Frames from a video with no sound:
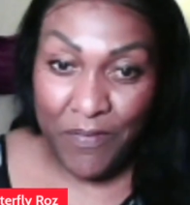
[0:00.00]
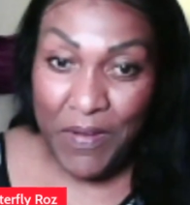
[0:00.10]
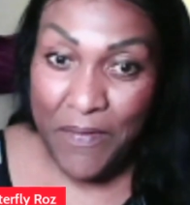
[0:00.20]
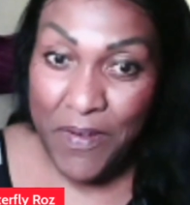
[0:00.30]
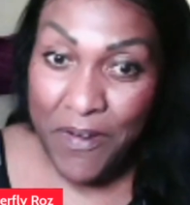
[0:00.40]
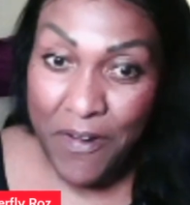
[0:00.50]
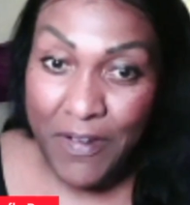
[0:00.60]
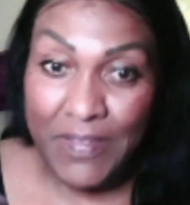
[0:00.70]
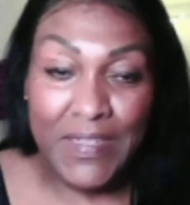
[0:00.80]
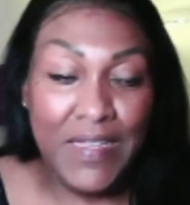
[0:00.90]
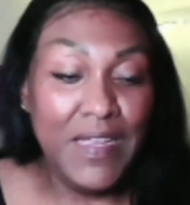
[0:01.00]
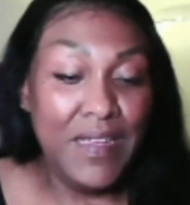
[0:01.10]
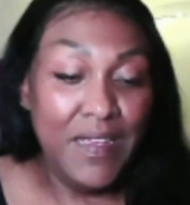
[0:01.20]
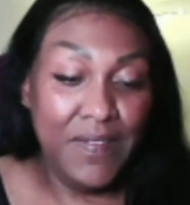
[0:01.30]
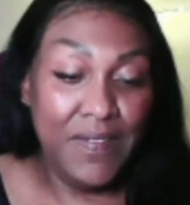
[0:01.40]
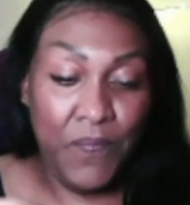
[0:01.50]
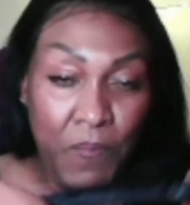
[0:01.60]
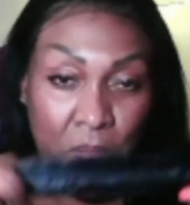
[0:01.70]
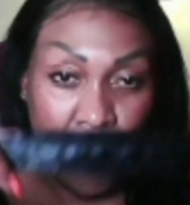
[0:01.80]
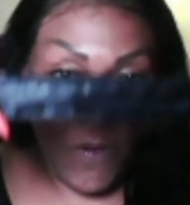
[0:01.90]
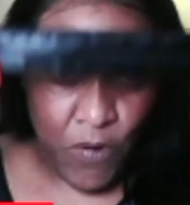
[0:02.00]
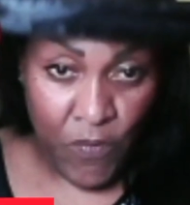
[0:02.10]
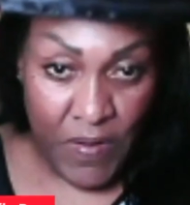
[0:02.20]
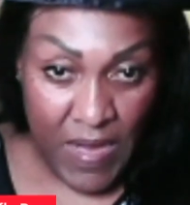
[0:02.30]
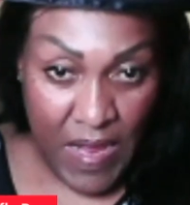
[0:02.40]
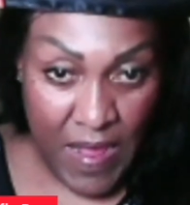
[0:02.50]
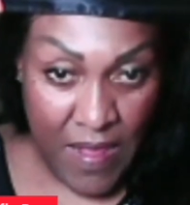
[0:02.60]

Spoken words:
you call it, over that,